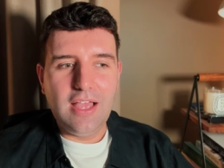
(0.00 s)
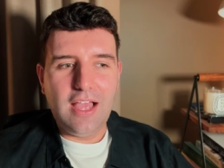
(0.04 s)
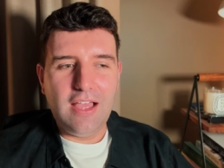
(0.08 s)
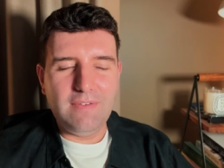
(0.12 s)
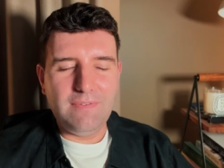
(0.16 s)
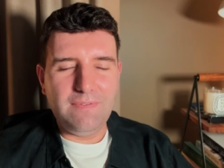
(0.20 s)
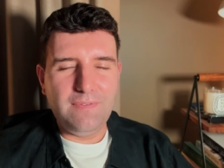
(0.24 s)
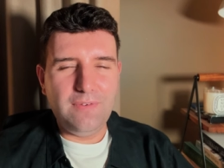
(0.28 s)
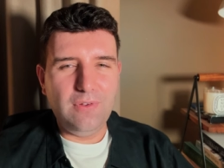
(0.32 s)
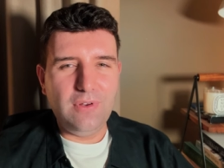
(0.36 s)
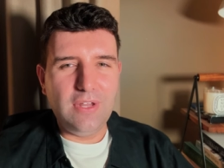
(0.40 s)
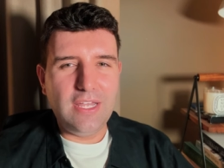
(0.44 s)

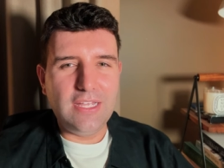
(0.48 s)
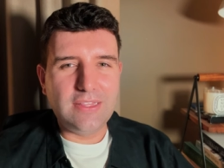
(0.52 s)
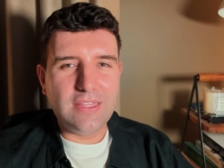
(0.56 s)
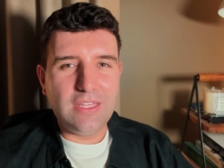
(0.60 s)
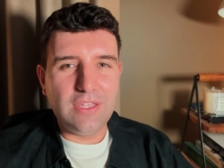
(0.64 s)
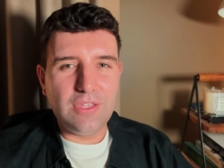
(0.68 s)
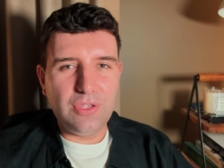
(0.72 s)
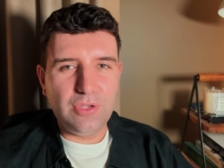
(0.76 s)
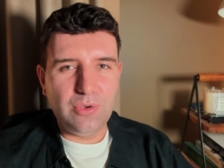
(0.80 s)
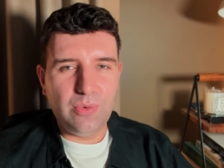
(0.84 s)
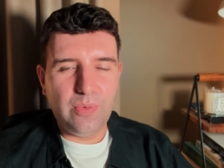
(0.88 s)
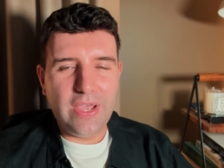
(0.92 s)
I feel like
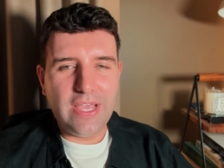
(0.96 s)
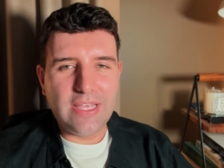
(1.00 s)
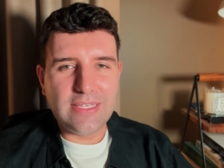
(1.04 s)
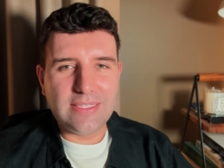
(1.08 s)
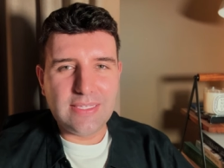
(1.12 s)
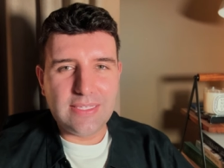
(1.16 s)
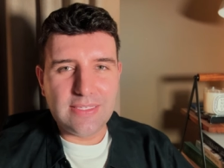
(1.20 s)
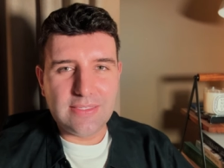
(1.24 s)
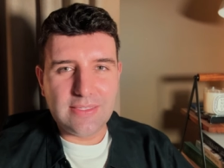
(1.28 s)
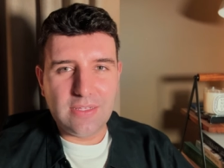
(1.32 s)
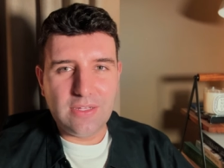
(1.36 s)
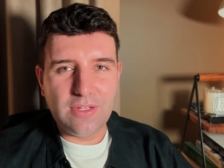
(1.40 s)
the
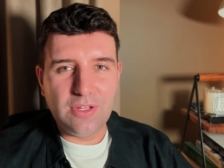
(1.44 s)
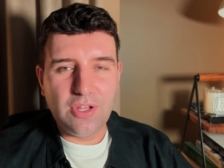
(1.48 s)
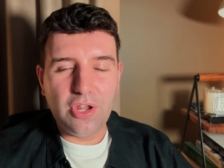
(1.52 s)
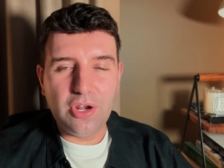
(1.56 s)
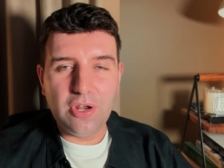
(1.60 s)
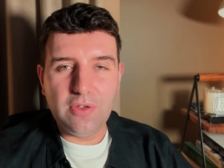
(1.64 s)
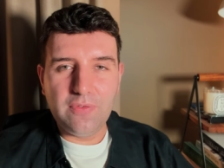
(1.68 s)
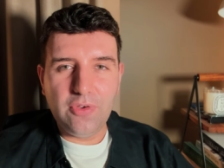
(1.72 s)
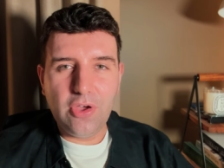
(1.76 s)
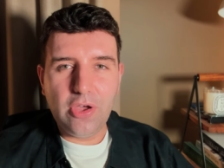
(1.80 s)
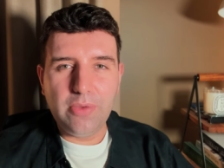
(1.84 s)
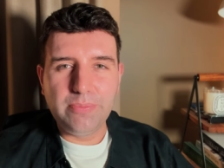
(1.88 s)
US has a
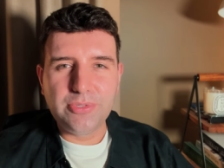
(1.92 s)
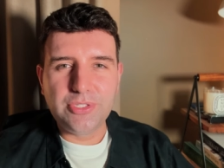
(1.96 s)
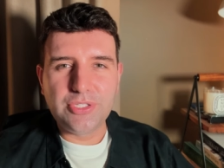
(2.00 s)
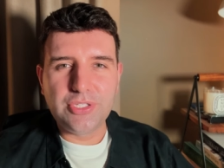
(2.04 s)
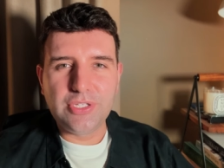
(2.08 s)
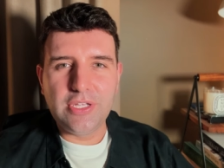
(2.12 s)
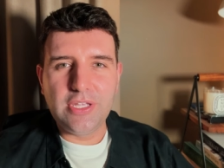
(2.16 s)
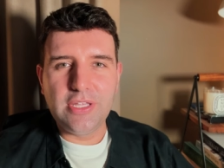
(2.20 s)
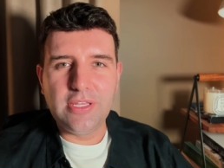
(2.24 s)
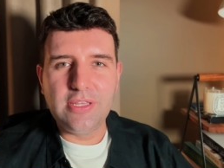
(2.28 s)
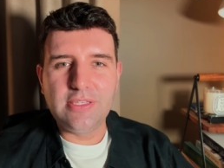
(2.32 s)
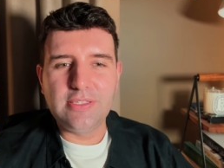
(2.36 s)
lot of
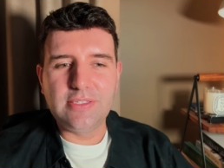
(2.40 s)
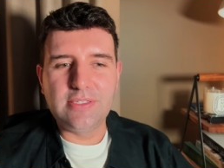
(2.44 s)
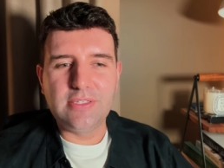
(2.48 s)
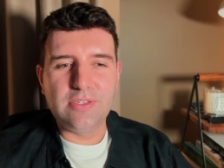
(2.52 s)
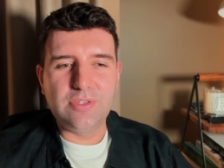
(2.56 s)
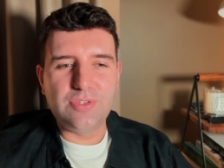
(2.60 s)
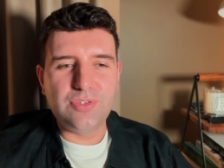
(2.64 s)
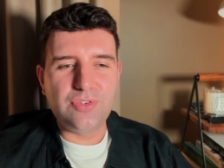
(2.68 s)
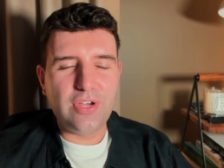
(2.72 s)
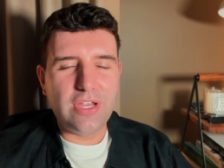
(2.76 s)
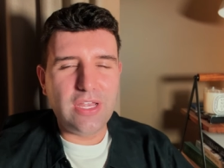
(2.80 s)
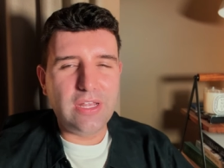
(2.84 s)
options,
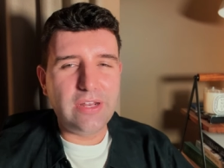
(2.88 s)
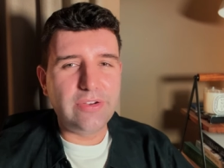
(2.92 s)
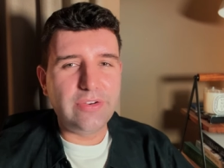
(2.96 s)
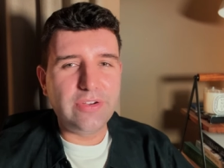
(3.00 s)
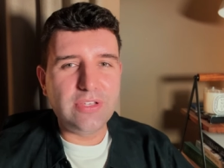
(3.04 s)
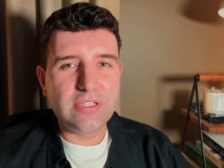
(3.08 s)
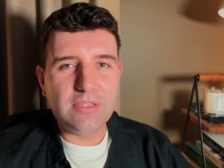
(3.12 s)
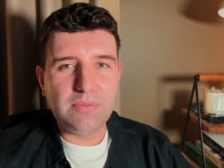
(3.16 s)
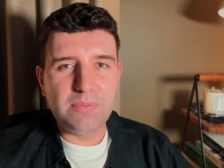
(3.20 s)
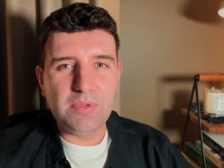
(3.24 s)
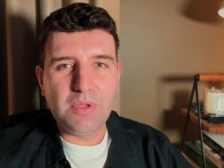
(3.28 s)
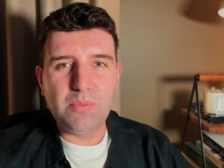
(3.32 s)

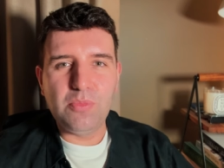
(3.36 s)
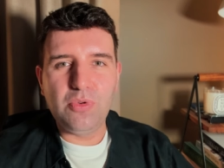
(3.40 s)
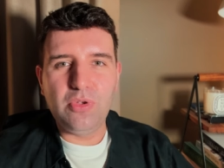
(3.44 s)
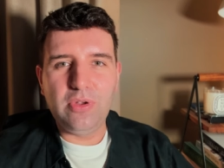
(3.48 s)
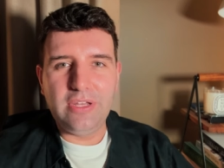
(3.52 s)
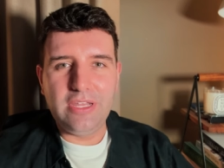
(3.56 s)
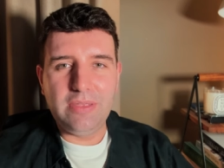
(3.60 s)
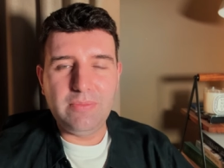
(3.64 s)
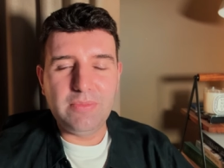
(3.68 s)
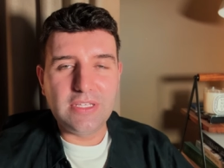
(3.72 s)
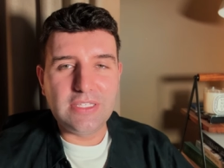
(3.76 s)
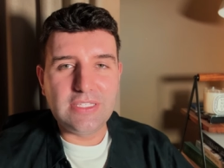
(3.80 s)
Australia is a bit more
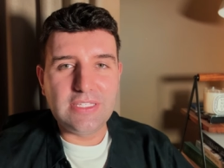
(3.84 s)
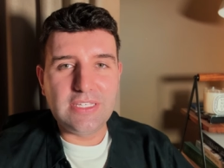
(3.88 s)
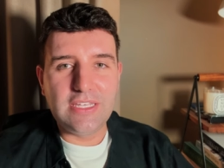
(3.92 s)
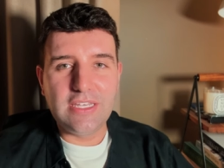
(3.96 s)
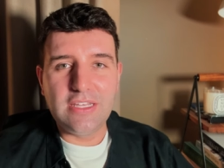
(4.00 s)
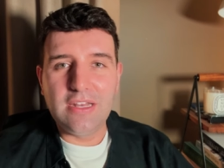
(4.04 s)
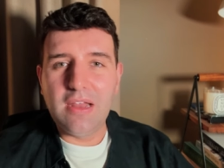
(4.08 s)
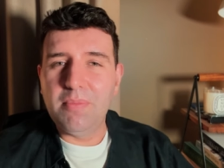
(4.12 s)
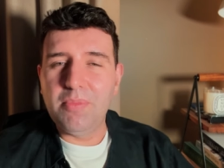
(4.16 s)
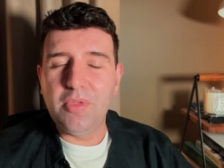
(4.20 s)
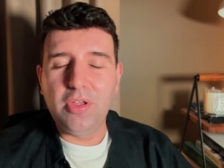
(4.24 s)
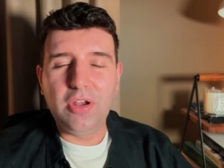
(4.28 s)

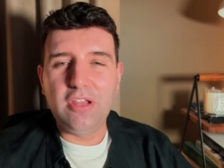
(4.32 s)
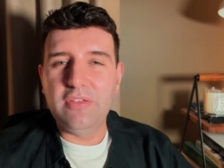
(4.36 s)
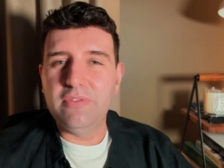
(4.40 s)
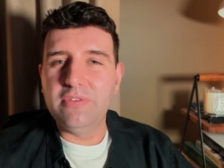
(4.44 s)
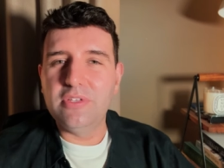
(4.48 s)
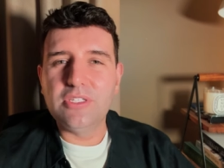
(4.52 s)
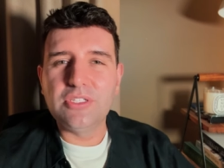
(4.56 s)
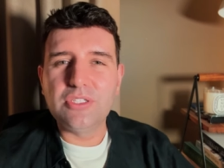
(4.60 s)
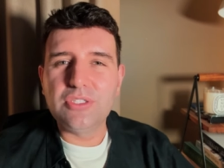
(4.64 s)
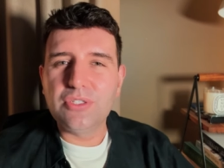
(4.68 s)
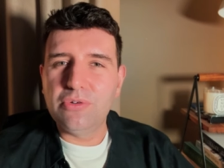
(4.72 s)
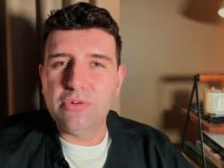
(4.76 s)
limited, I'm not
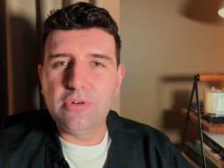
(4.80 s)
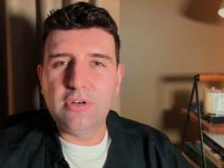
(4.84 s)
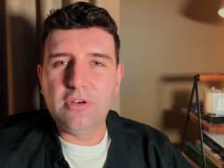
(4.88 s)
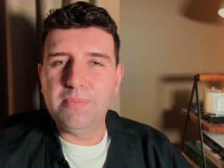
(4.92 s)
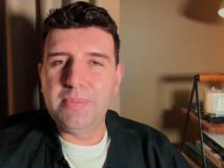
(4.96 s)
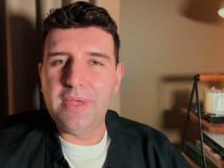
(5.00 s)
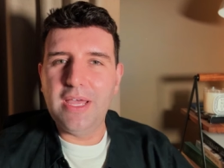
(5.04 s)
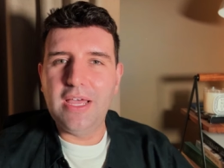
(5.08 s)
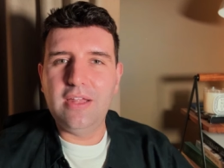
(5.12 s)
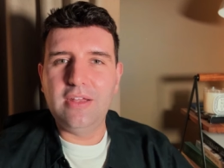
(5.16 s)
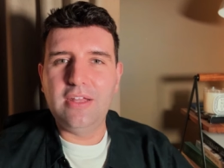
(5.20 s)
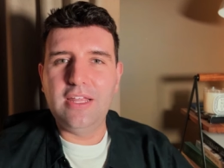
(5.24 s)
even sure
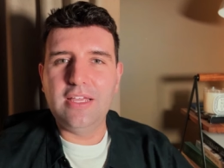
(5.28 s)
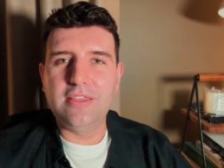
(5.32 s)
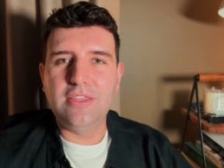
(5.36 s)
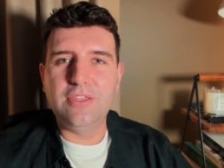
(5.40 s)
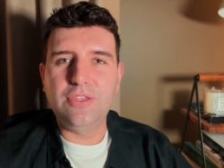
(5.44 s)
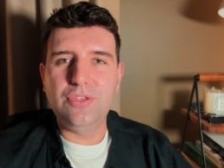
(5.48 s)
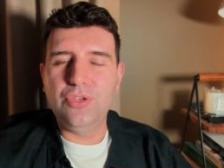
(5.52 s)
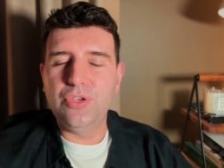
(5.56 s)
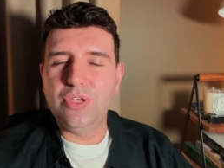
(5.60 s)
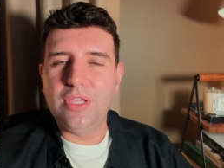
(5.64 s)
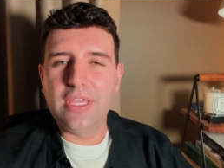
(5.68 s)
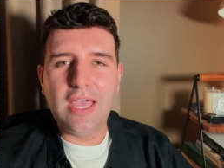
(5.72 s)
about like
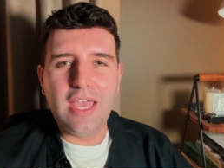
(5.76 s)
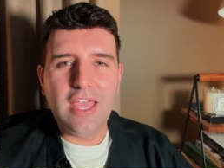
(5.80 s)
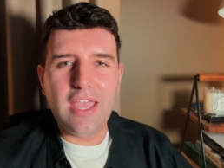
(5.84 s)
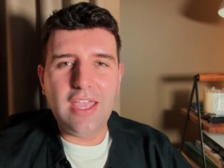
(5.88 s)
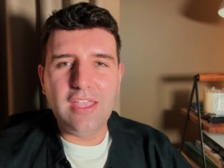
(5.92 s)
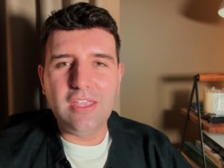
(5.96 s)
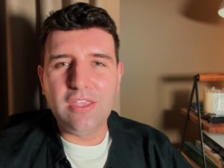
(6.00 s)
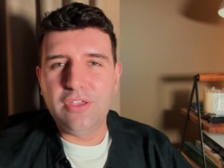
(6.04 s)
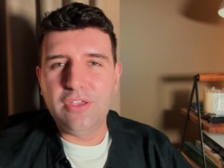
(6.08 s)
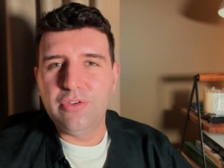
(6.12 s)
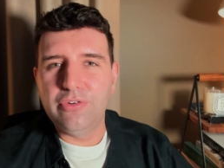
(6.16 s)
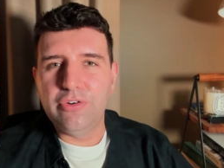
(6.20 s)
the
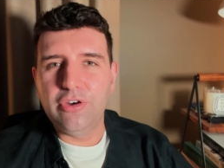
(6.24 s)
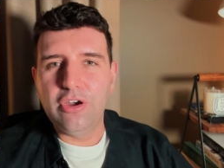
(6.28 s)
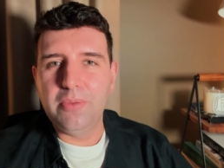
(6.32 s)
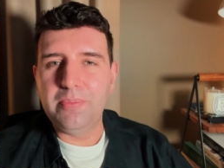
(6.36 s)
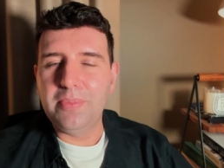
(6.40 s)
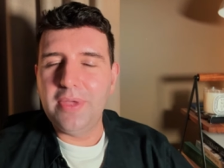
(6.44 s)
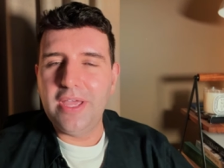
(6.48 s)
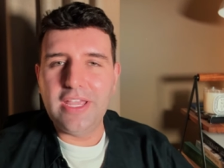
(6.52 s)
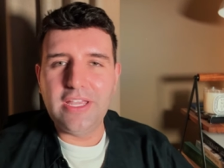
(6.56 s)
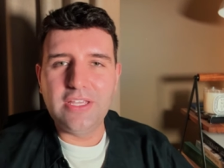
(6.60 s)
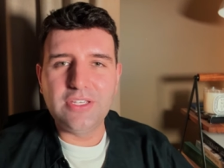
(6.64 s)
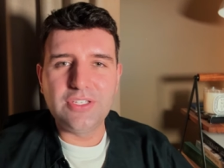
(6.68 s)
UK,
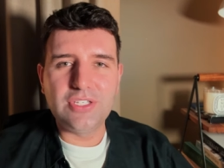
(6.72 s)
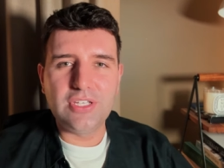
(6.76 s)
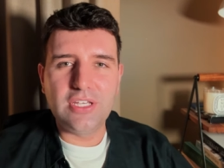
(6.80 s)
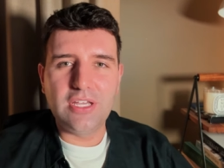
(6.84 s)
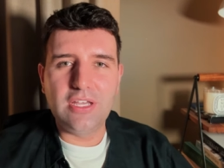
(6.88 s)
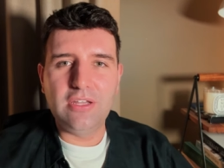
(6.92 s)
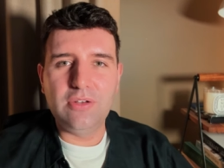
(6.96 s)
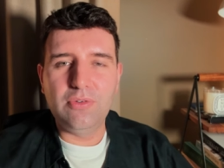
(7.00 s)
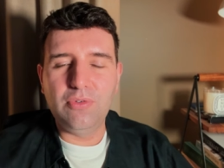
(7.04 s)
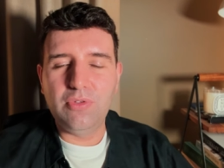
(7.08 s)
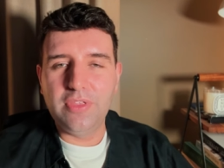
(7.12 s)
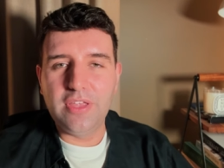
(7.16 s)
Europe,
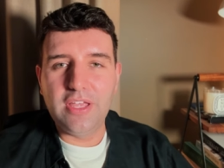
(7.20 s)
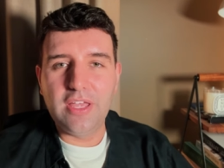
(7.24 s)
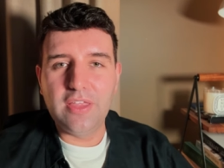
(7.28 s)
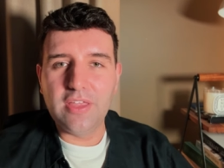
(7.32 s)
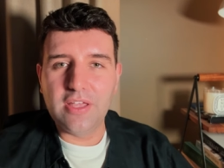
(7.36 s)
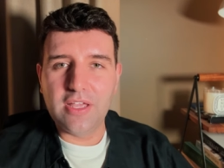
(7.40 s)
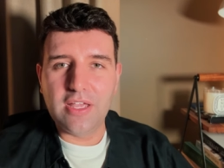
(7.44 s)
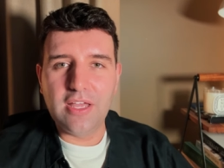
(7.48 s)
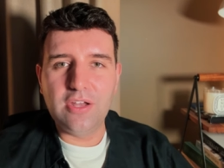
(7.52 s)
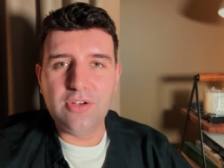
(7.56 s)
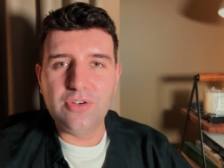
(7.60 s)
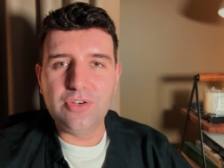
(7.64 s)
Asia and all the
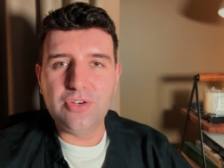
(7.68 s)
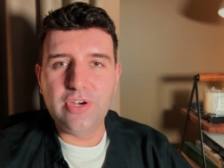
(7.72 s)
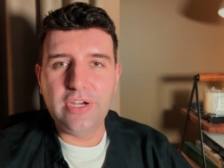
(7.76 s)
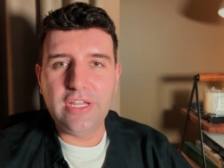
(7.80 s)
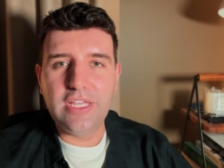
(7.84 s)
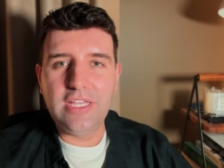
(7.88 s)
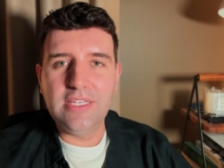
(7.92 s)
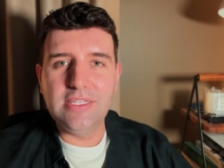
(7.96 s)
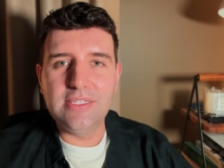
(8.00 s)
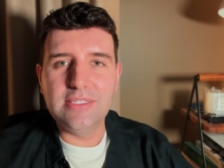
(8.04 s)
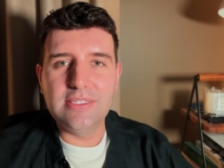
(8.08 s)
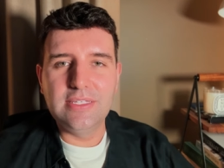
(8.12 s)
other
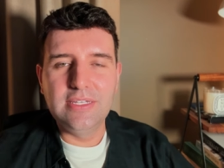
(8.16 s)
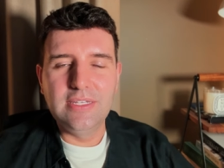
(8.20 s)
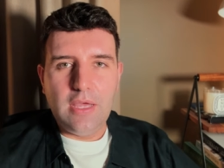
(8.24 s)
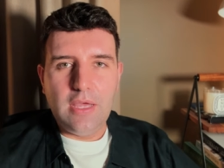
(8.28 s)
countries.